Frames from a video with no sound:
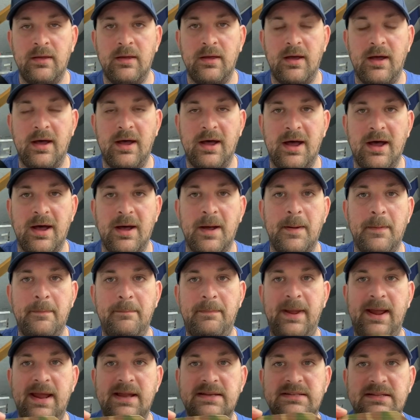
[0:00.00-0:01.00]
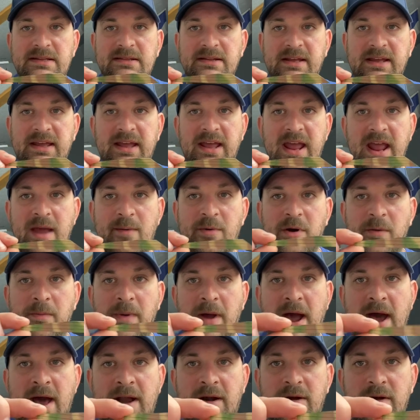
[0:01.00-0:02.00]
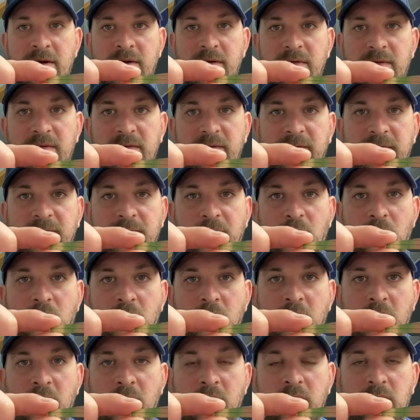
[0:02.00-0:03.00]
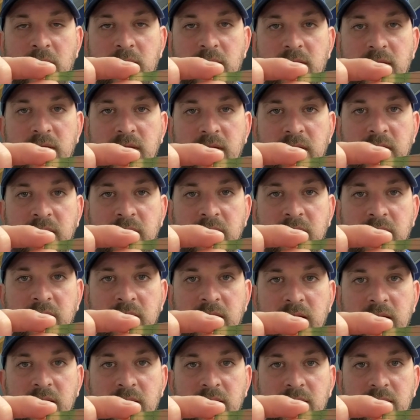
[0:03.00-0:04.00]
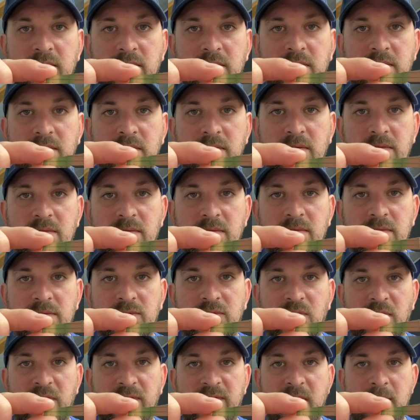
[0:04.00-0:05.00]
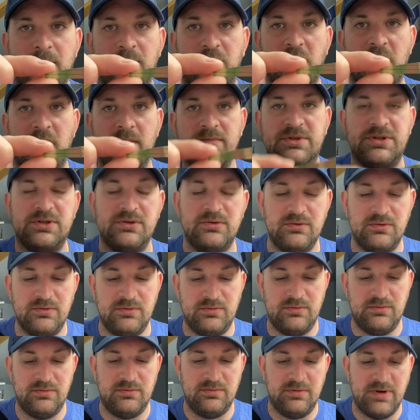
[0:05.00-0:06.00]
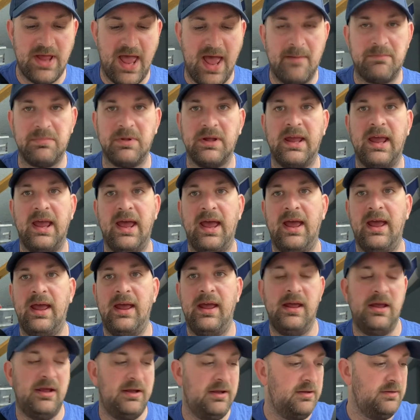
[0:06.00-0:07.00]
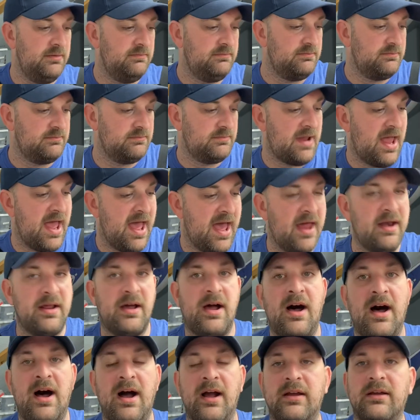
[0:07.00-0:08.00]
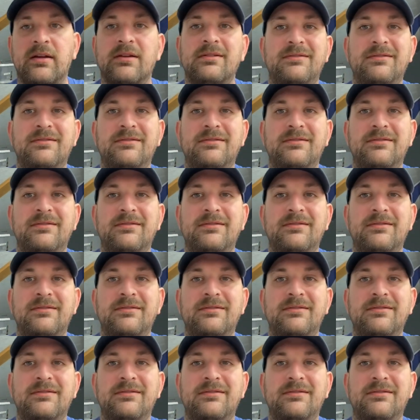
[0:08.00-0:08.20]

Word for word: uh, painting the camo pattern for the sort of impromptu applique ad hoc